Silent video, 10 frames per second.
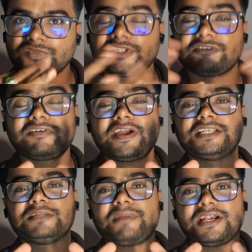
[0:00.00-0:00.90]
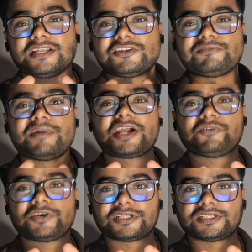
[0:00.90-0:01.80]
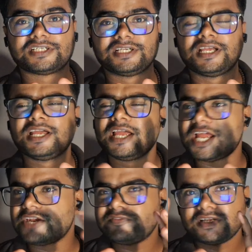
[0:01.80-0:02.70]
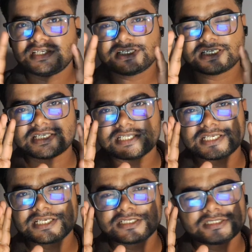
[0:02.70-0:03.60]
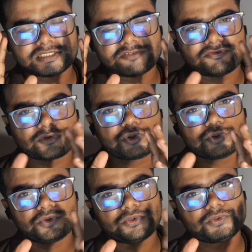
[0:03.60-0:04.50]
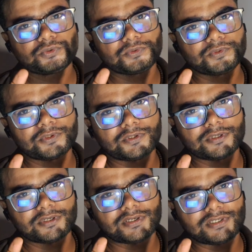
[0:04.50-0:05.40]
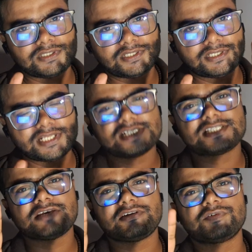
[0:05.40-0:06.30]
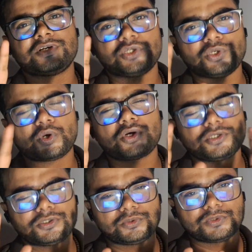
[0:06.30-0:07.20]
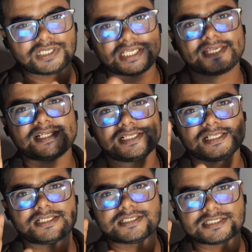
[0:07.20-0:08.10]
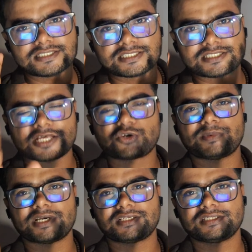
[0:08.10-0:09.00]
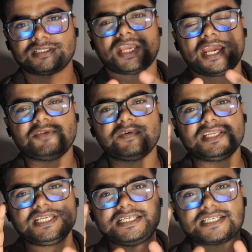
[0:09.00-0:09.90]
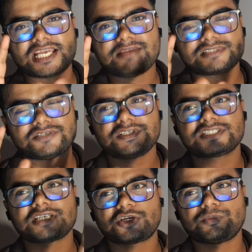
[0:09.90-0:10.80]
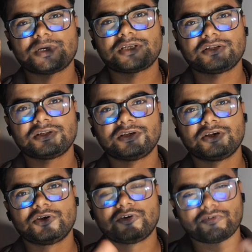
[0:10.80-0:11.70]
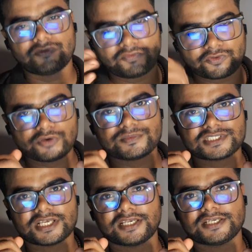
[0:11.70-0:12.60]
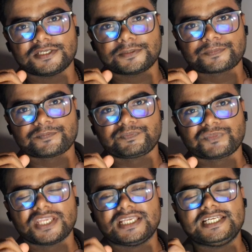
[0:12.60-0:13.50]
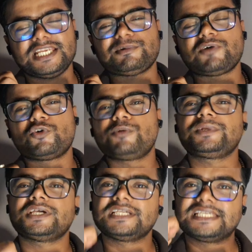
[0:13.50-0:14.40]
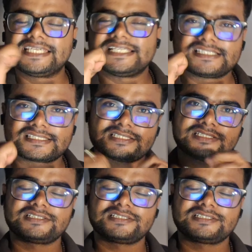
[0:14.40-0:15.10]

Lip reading: They fight the Battle of Bywater. And when Frodo tells everyone to not kill Saruman, and when he drives away Saruman from Sire, Grima Wormtongue kills